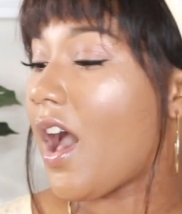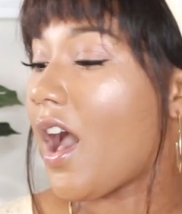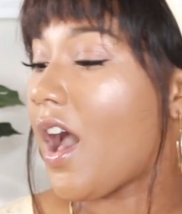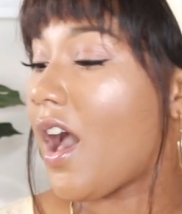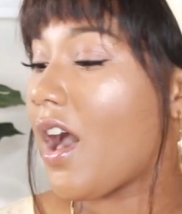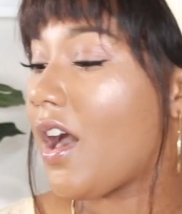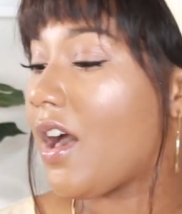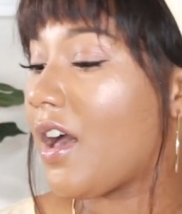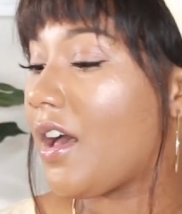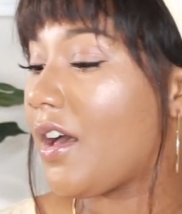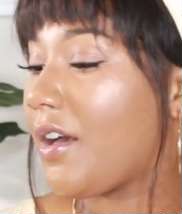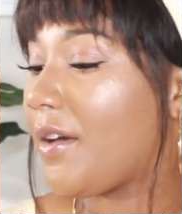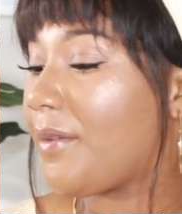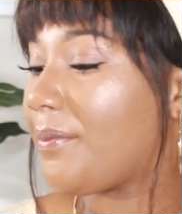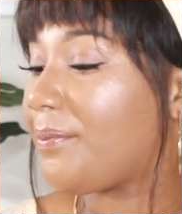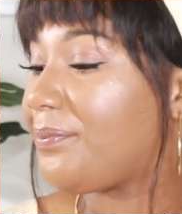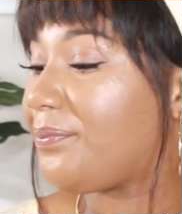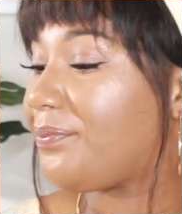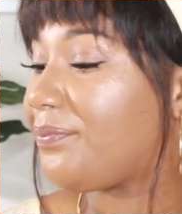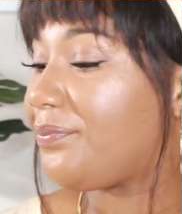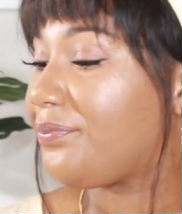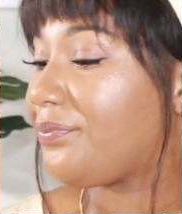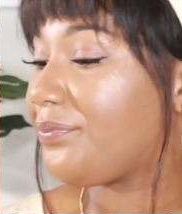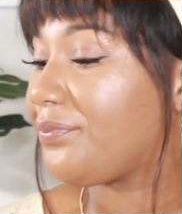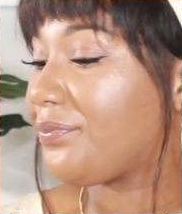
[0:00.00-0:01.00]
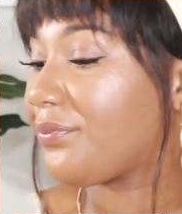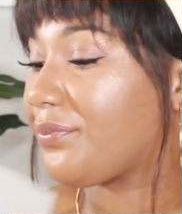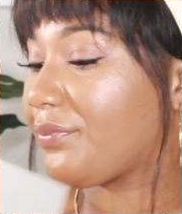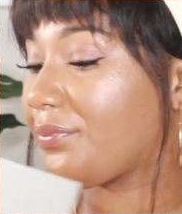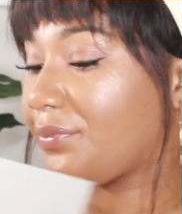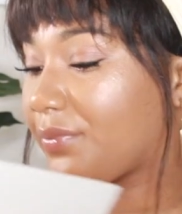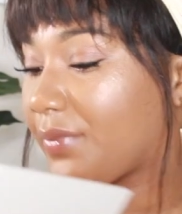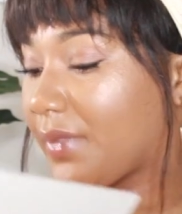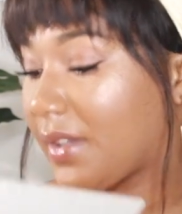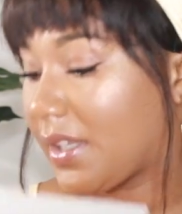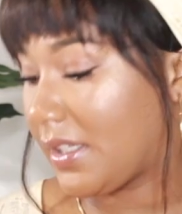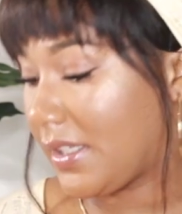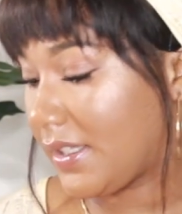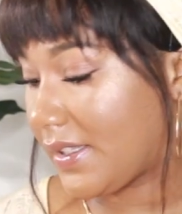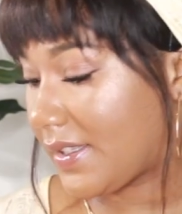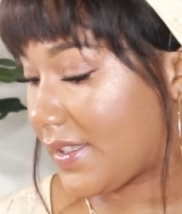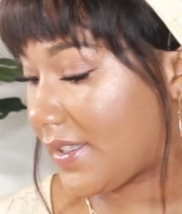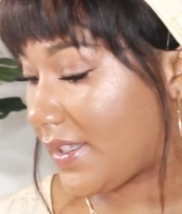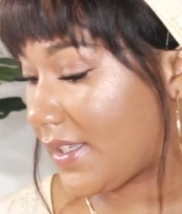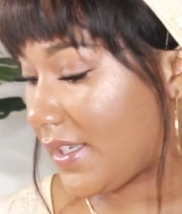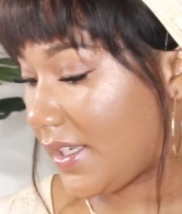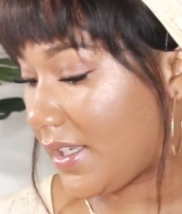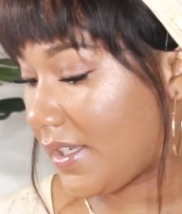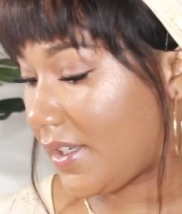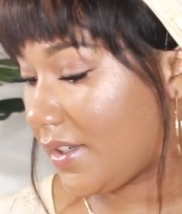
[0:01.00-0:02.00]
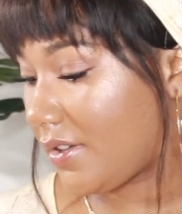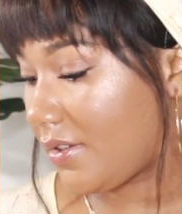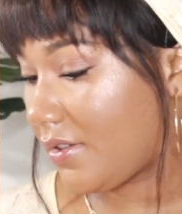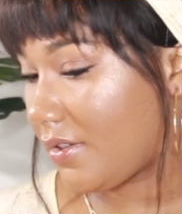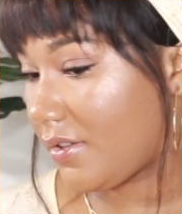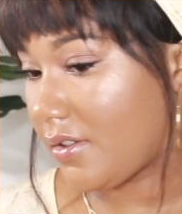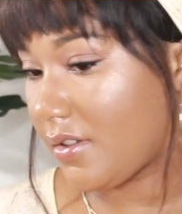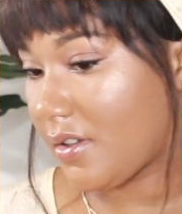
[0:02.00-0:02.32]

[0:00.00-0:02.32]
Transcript: Let's see.